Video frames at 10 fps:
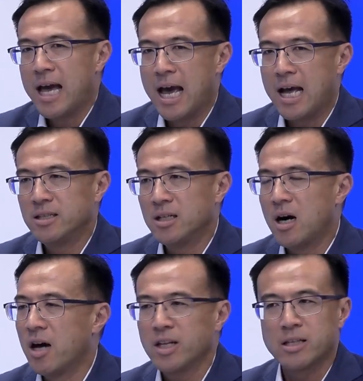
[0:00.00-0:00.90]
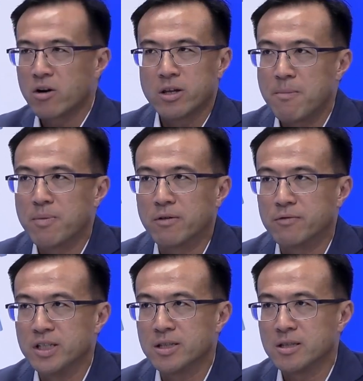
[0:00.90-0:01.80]
and I think there are a number of
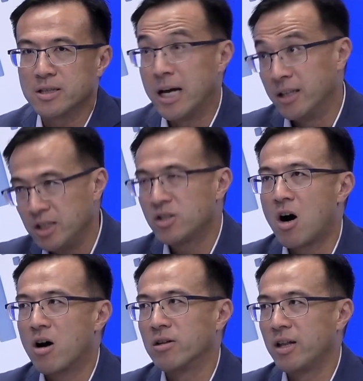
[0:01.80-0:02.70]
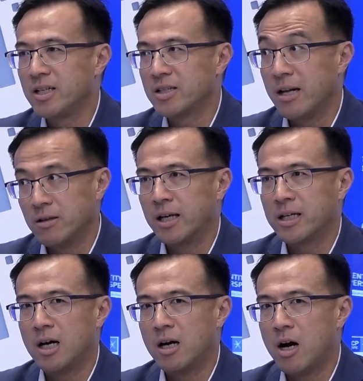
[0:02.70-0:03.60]
reasons, and these are things that
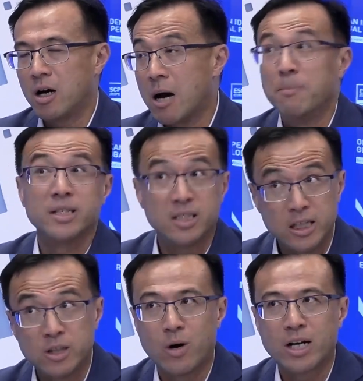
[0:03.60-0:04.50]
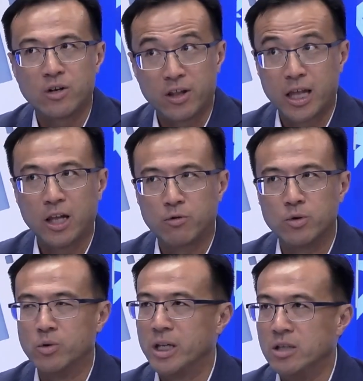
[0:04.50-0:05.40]
companies need to actually think
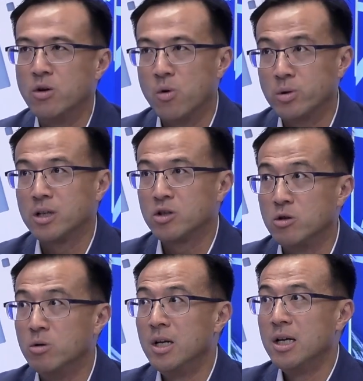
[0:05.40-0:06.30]
through in order to